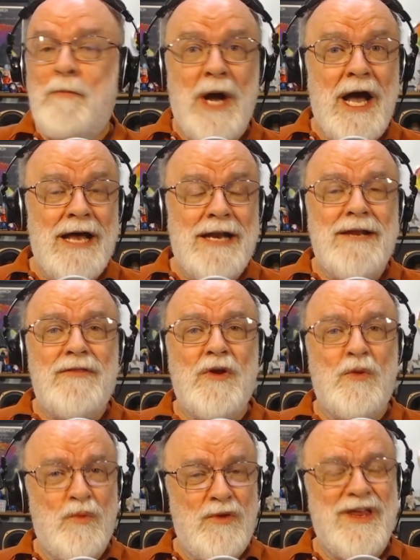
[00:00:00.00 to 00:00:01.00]
But
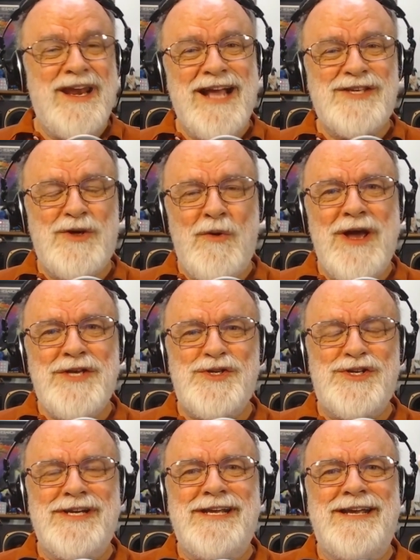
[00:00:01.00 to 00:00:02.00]
the next
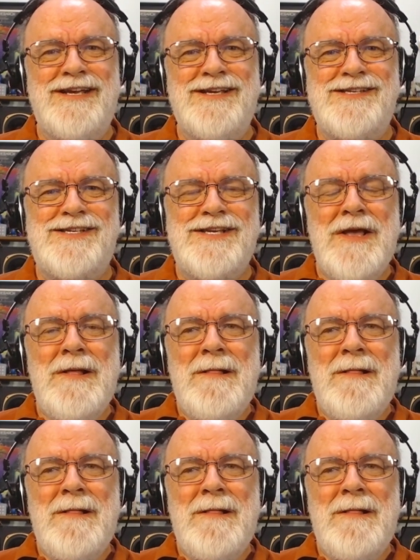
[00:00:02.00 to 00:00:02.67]
question is,